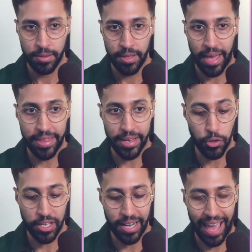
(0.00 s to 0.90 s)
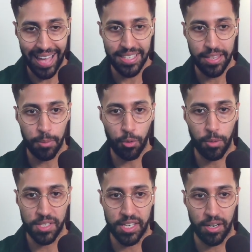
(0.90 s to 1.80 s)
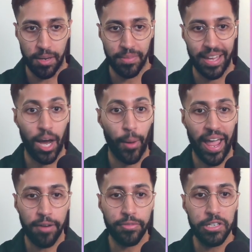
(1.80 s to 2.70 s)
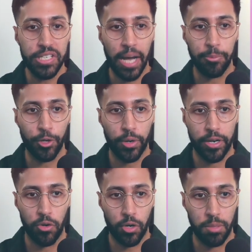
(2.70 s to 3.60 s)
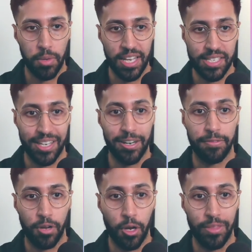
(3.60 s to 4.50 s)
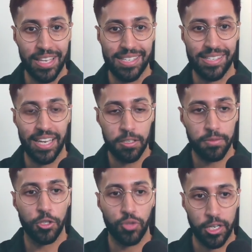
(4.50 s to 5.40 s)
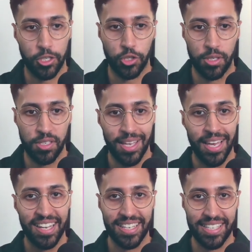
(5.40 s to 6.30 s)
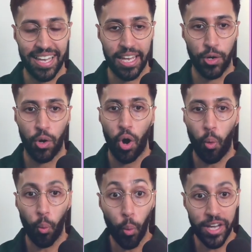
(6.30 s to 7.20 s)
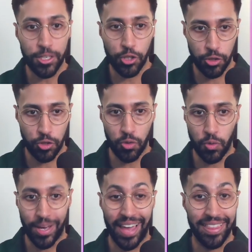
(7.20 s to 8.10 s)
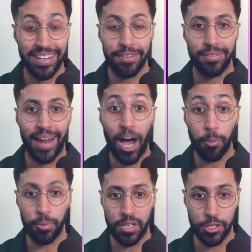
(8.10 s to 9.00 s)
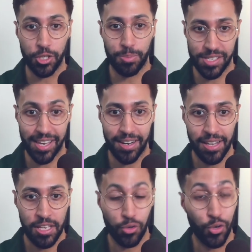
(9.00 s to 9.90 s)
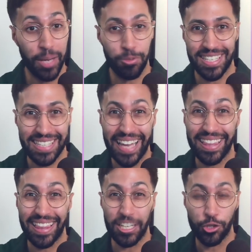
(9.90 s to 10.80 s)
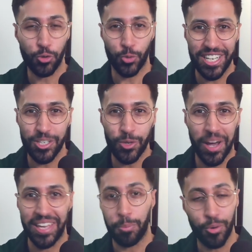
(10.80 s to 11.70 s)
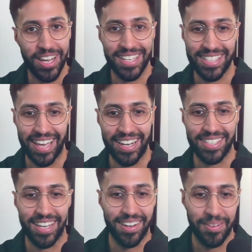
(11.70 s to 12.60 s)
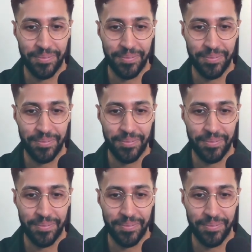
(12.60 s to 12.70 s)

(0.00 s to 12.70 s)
and then you can add in the prompt here. Now, every time you create a document, it's going to follow this set of instructions to tell it what it should do and the different output it should present. So you're able to take that straight away and put it into n8n. I'm